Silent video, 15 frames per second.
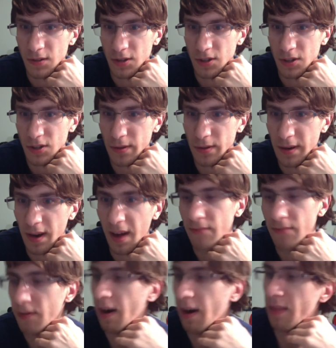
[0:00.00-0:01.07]
You cannot
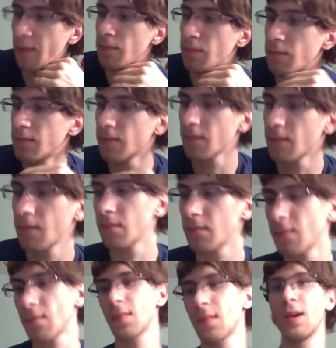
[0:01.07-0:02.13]
find them
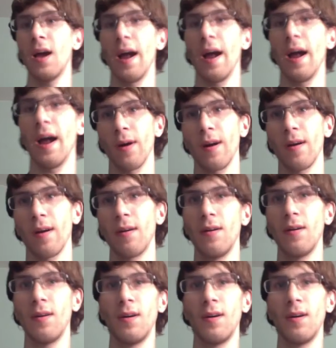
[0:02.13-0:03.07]
anywhere.